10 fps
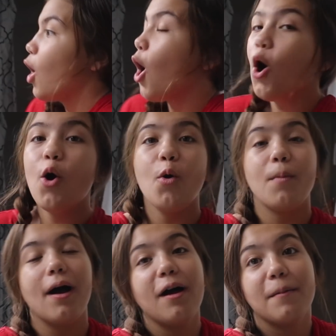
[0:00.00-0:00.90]
Tomorrow for
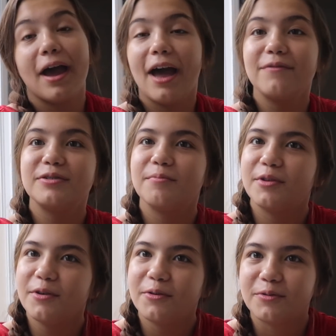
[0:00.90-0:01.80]
another
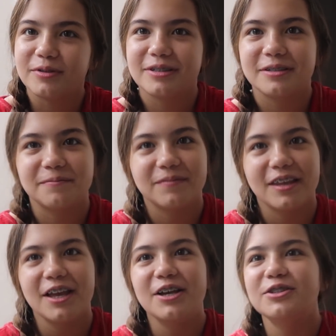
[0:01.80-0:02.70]
Vlogmas.
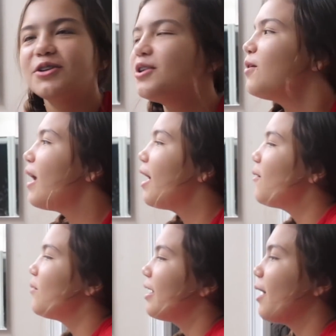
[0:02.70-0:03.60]
What? So you know
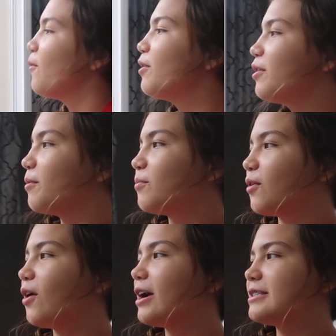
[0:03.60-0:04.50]
how when I ordered the
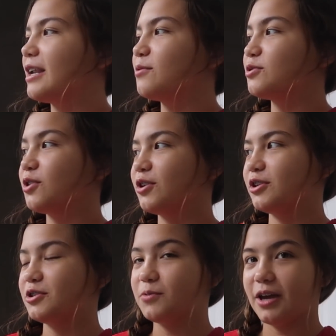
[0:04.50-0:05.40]
bra, I said I was a
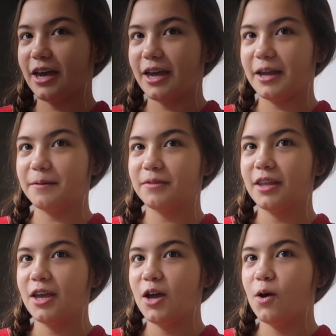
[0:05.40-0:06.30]
32A?
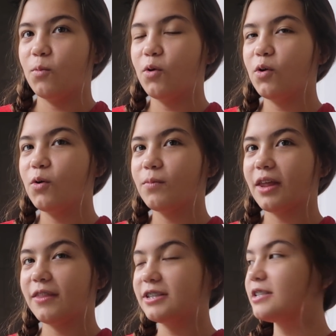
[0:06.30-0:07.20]
Well,
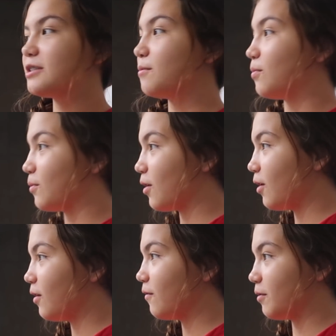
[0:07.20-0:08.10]
this is the
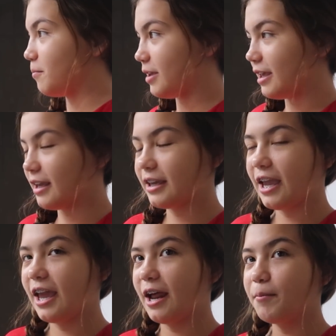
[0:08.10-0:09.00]
bra from Pink,
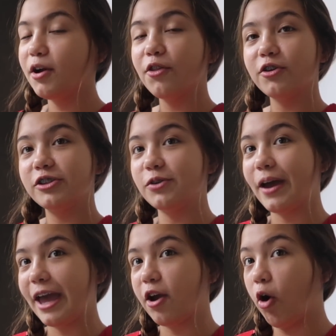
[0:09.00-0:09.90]
and I'm not a
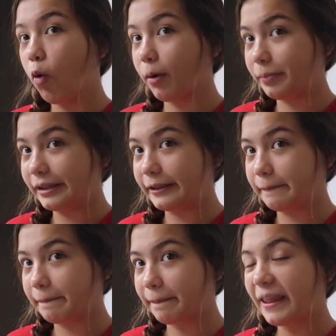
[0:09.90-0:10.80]
32A or
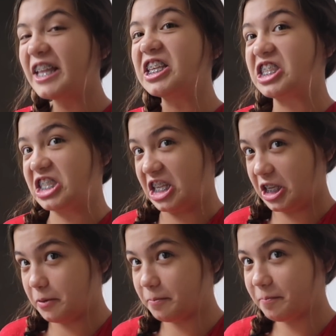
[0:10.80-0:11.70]
B. It's a
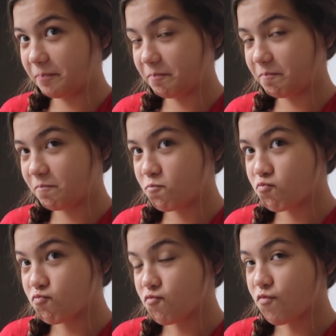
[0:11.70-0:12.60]
C.
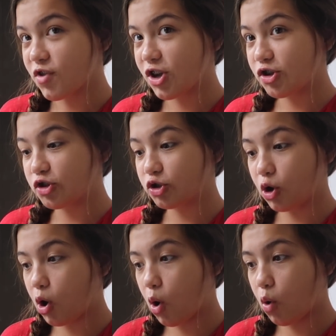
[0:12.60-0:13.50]

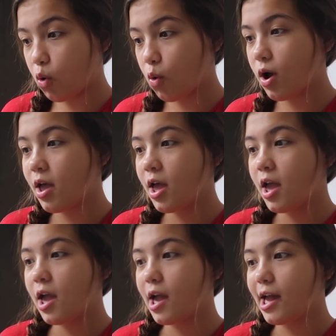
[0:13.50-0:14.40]
So
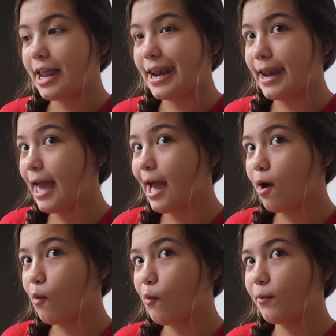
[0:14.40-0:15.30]

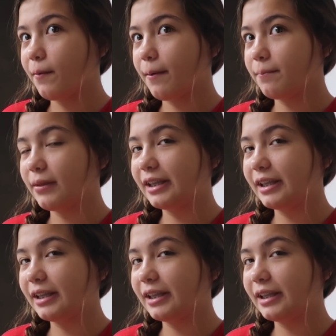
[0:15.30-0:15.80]
now, I'm